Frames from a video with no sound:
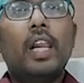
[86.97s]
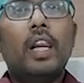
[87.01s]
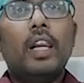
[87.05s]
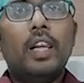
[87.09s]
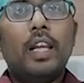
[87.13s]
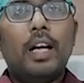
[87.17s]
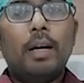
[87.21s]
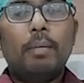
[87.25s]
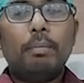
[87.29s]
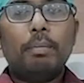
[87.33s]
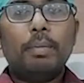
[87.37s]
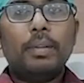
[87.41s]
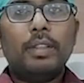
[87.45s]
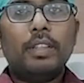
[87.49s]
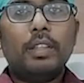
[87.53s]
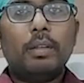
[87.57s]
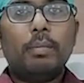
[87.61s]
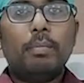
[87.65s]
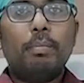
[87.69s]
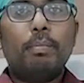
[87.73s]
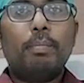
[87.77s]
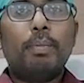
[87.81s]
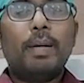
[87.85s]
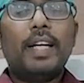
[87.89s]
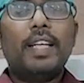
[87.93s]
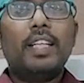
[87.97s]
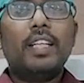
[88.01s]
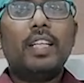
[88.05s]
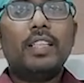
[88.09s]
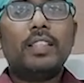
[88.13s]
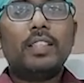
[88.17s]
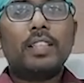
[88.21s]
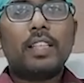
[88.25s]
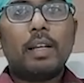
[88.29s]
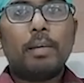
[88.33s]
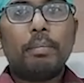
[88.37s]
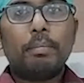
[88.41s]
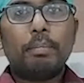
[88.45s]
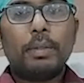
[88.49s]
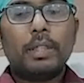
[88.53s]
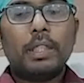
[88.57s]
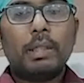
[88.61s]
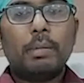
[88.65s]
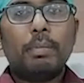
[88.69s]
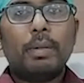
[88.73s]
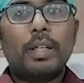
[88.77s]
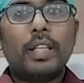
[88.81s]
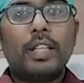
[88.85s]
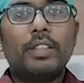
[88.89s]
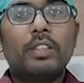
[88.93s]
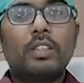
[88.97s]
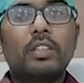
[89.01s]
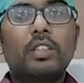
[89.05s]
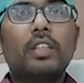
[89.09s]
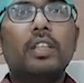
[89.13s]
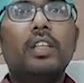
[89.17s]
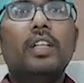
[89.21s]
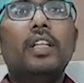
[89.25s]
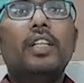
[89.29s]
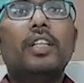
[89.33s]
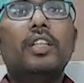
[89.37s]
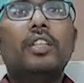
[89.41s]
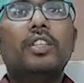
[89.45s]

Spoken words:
painless lump in the breast,